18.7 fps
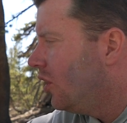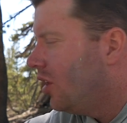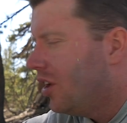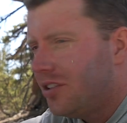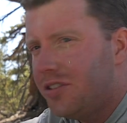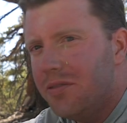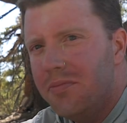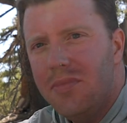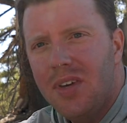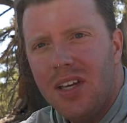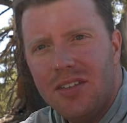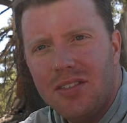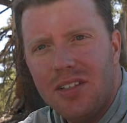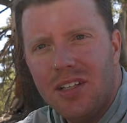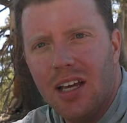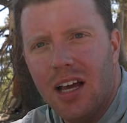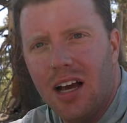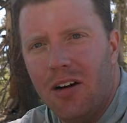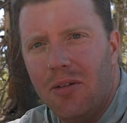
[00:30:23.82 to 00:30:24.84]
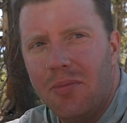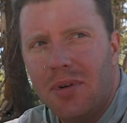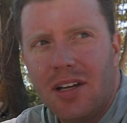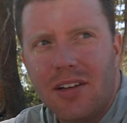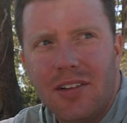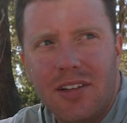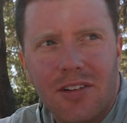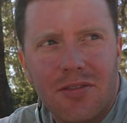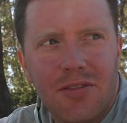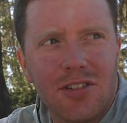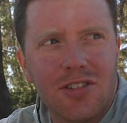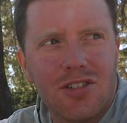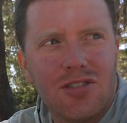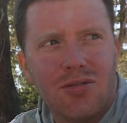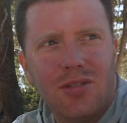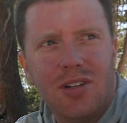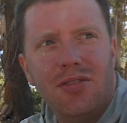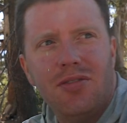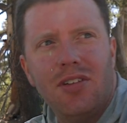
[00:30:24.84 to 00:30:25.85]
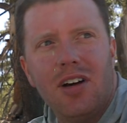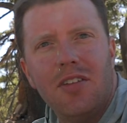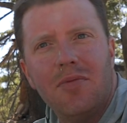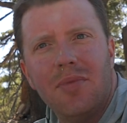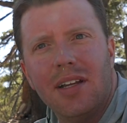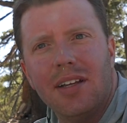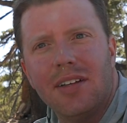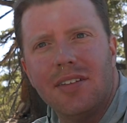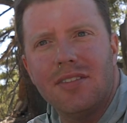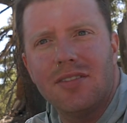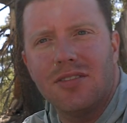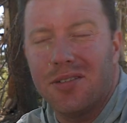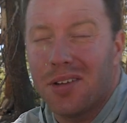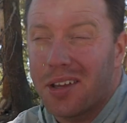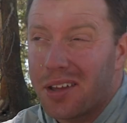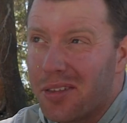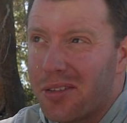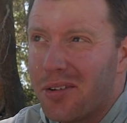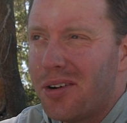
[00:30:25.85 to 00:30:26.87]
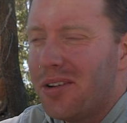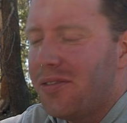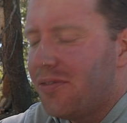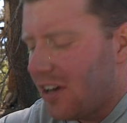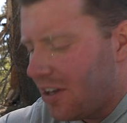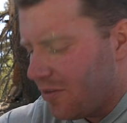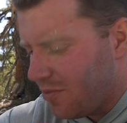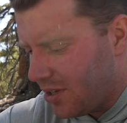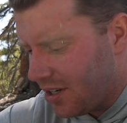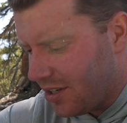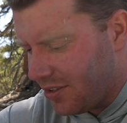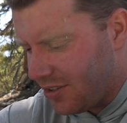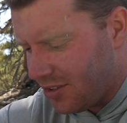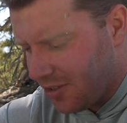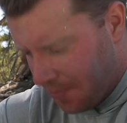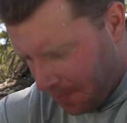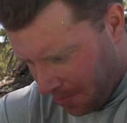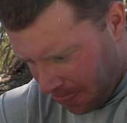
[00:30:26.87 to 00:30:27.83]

It's amazing how big a difference 25 minutes or like 35 minutes,